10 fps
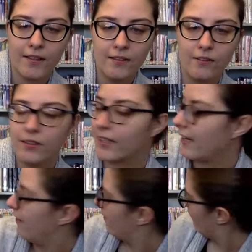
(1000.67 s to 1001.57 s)
Oh,
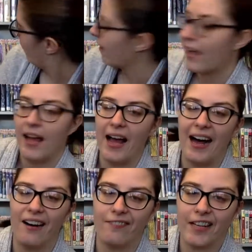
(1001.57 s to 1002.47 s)
look.
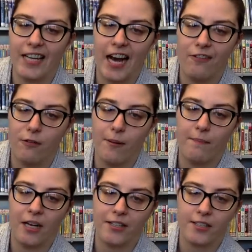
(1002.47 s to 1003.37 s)
Alfie the Alphabet
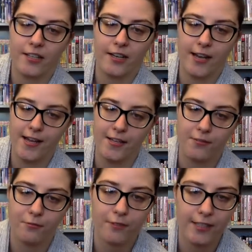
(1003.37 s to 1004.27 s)
Monster is
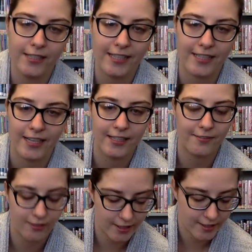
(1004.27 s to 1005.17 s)
really excited
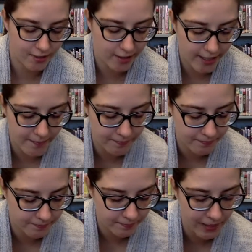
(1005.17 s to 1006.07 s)
for this story
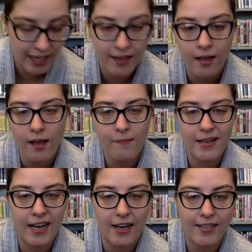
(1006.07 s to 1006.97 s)

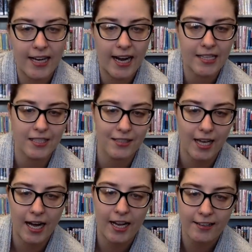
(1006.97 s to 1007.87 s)
because it has a
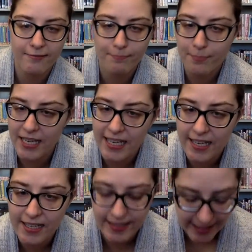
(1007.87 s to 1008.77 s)
lot of
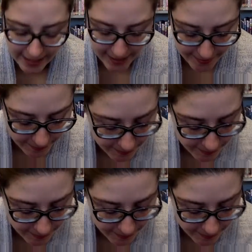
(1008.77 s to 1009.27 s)
B's in it,